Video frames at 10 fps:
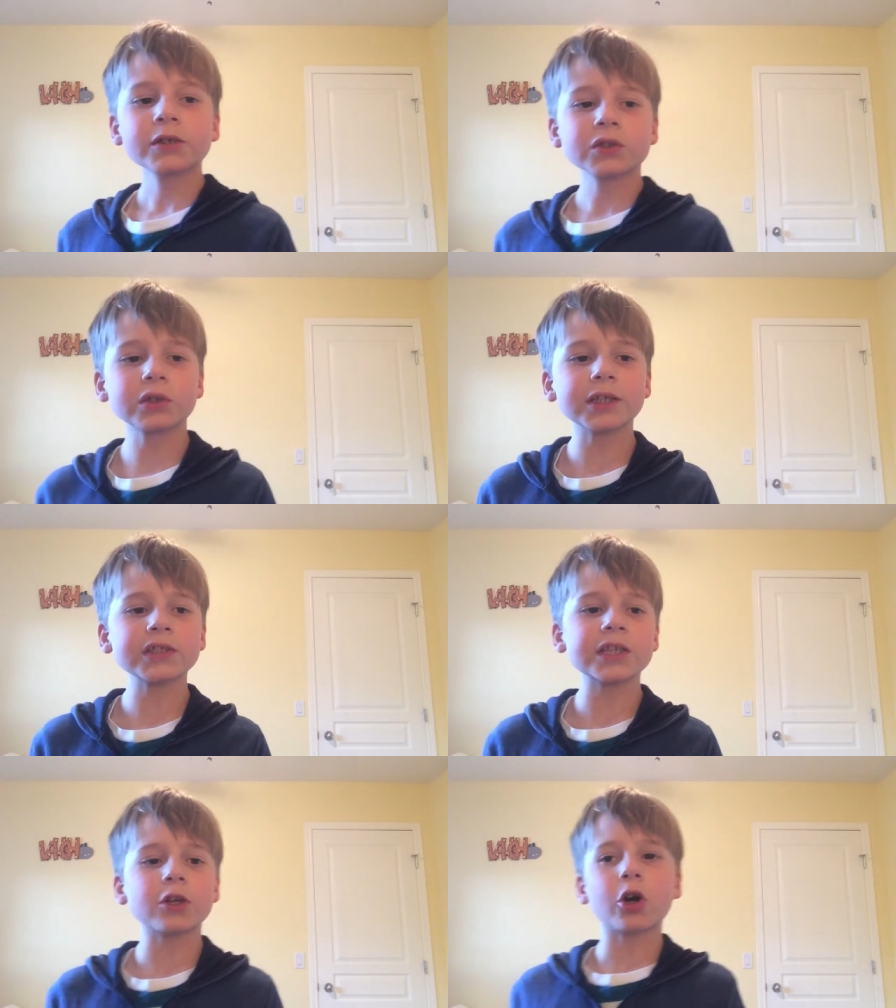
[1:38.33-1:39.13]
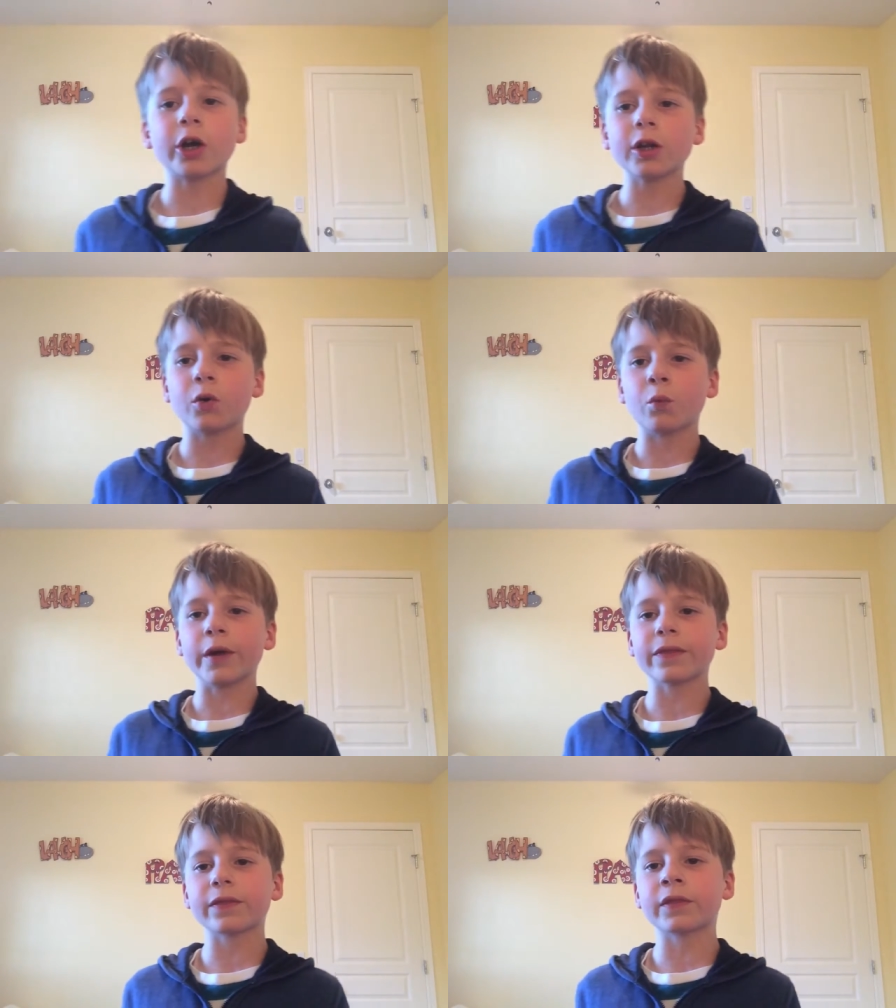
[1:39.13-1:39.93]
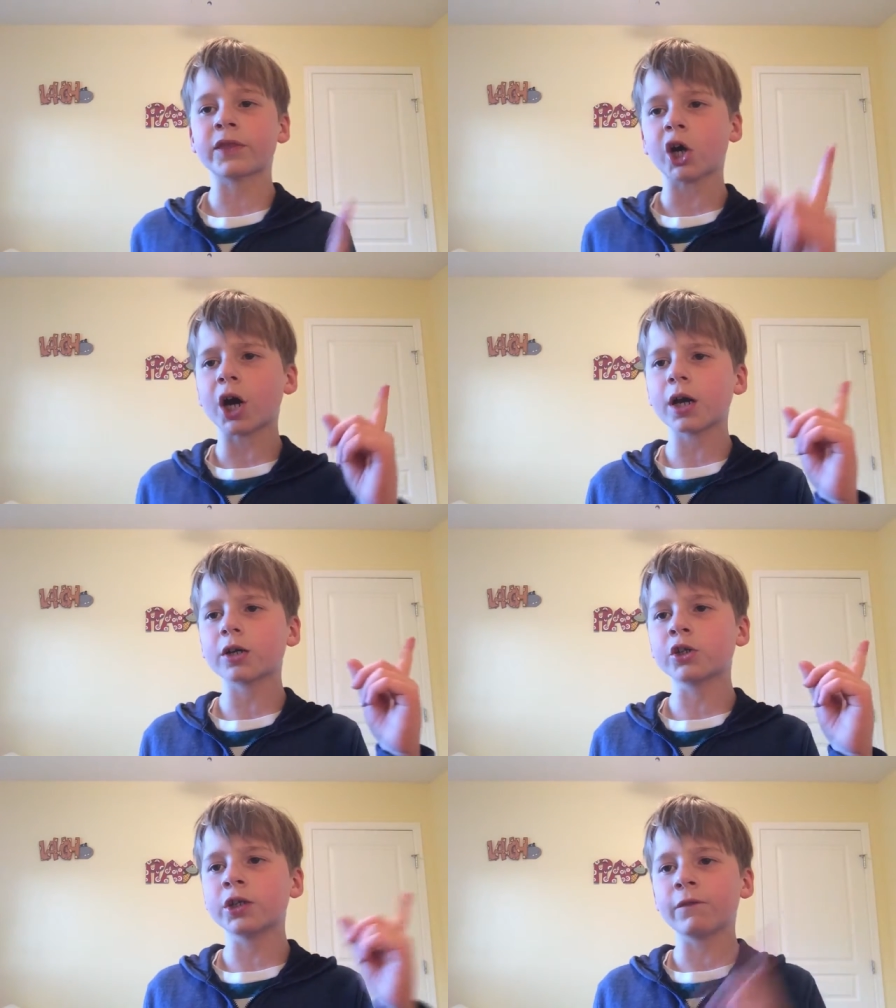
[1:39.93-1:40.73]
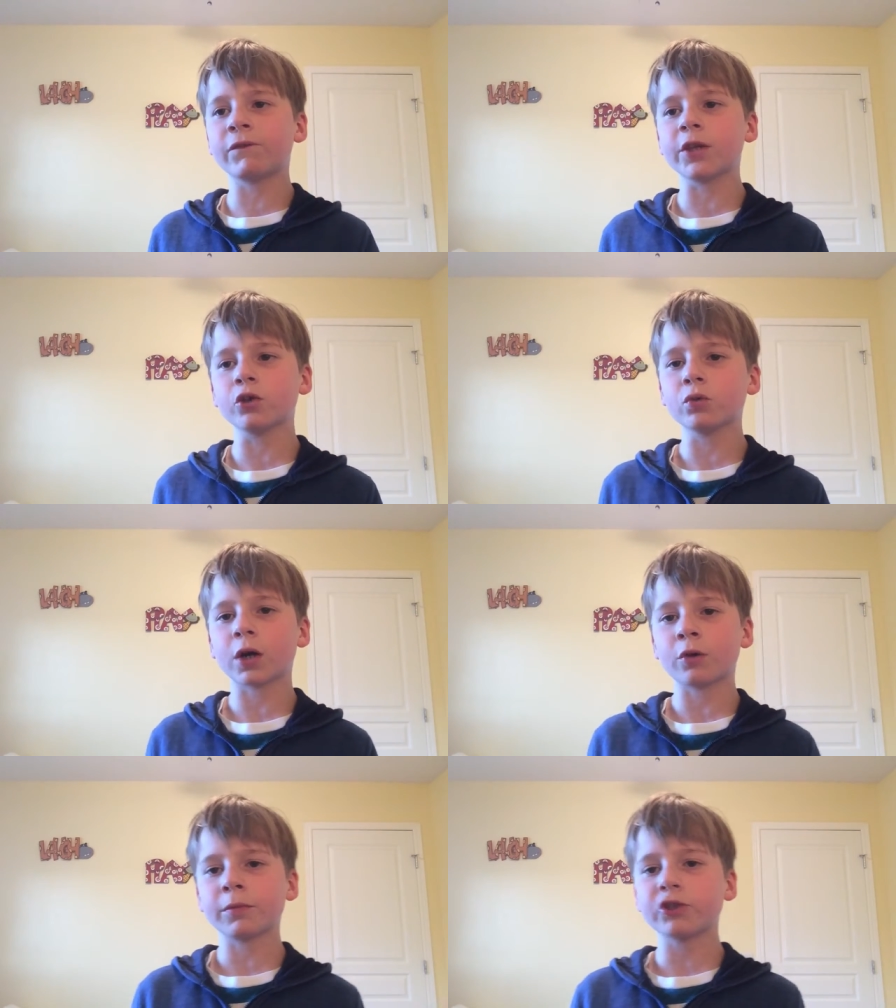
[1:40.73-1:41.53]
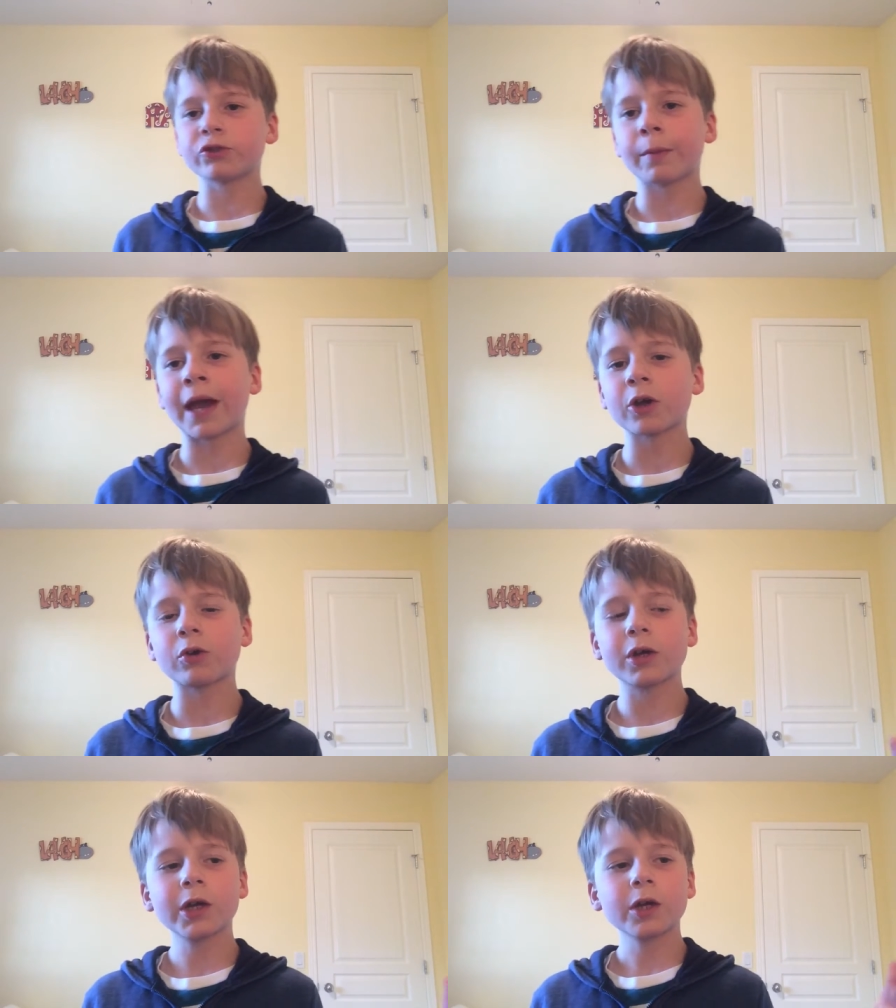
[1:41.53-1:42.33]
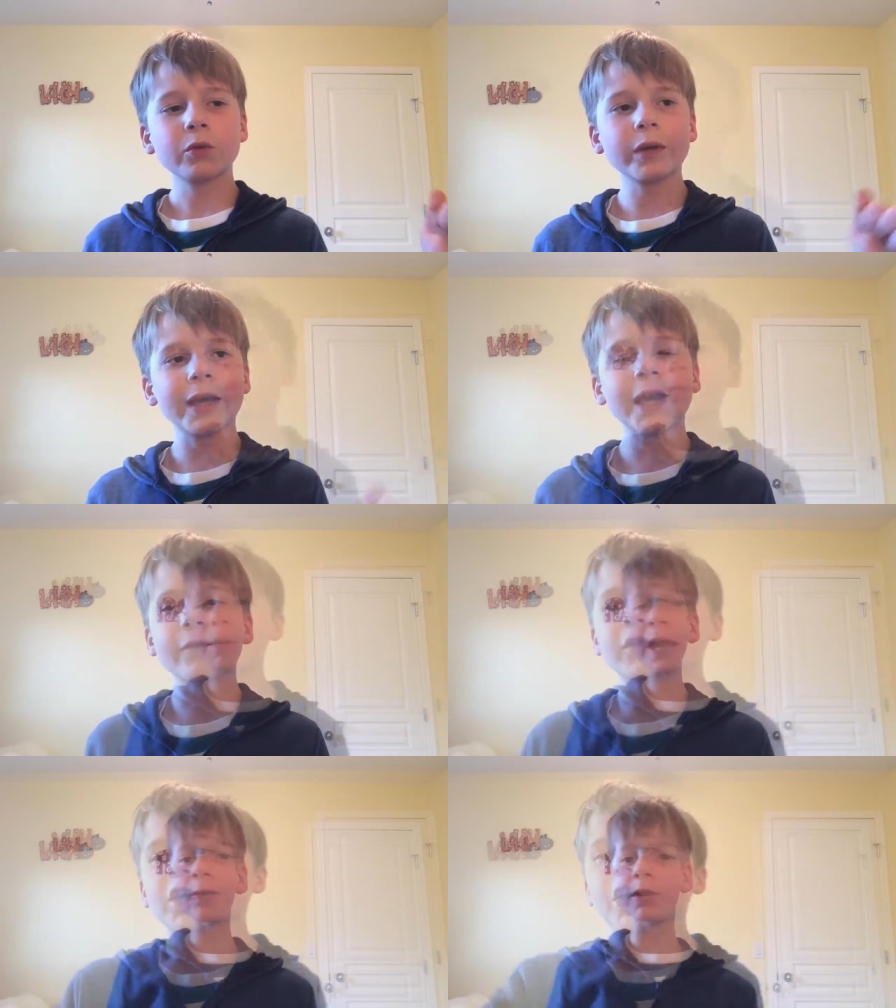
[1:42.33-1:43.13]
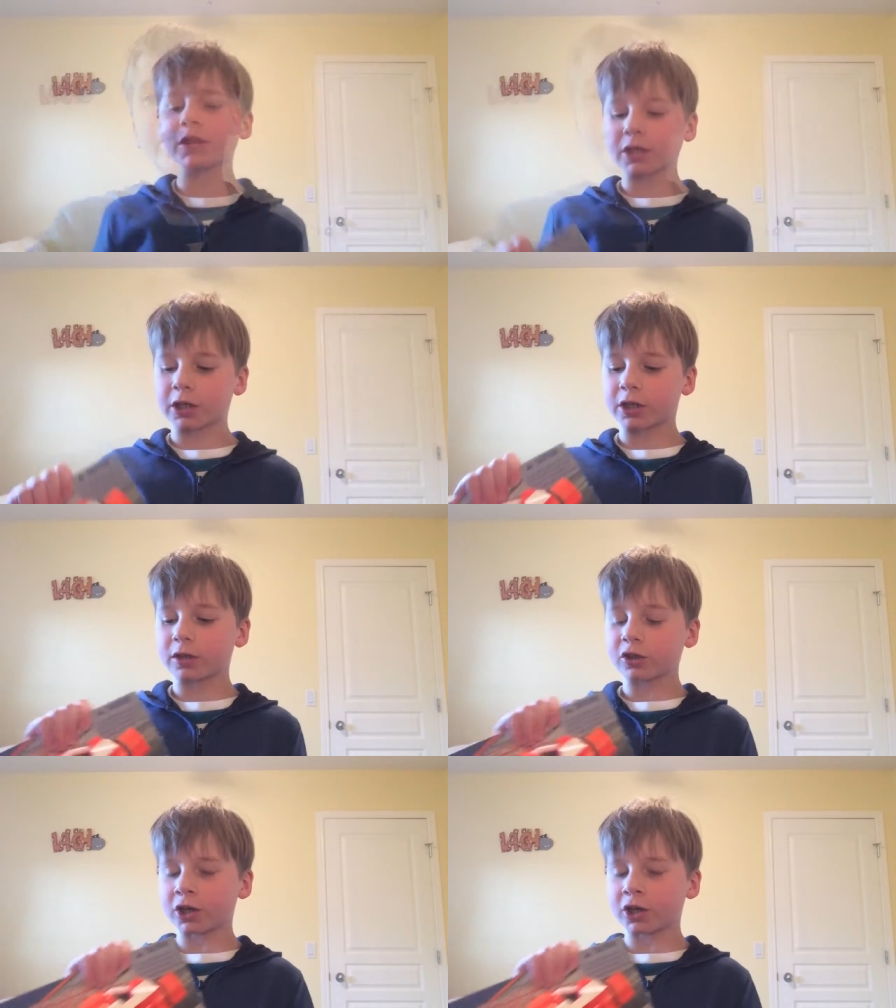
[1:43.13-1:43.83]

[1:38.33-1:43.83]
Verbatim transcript: so let's get on with the review. I'll meet you back when so I have back the with the